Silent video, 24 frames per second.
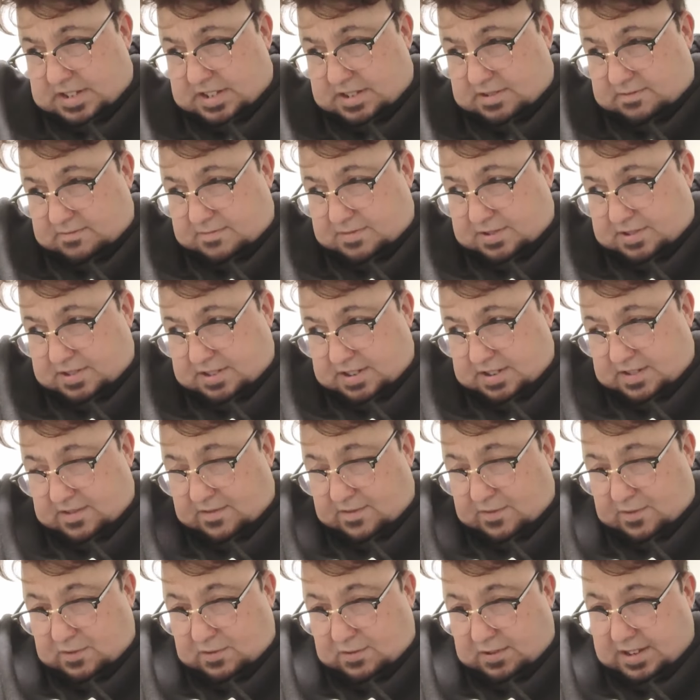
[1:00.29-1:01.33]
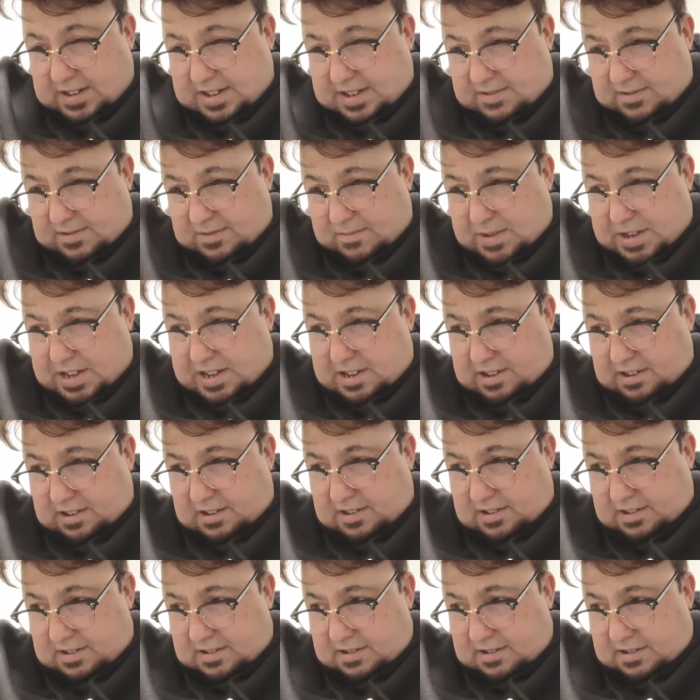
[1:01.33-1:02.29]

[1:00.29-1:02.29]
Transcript: Now I'm just gonna fold down the back.